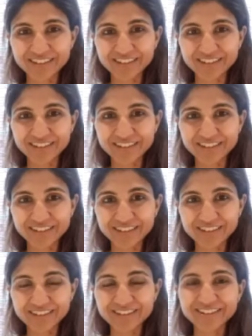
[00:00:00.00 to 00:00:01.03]

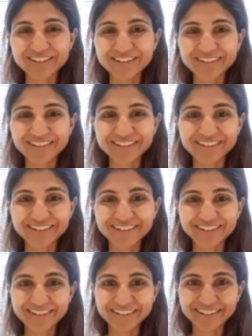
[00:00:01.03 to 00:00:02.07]

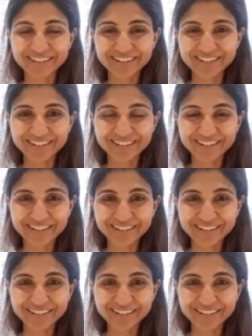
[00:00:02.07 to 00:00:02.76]
This person isn't speaking.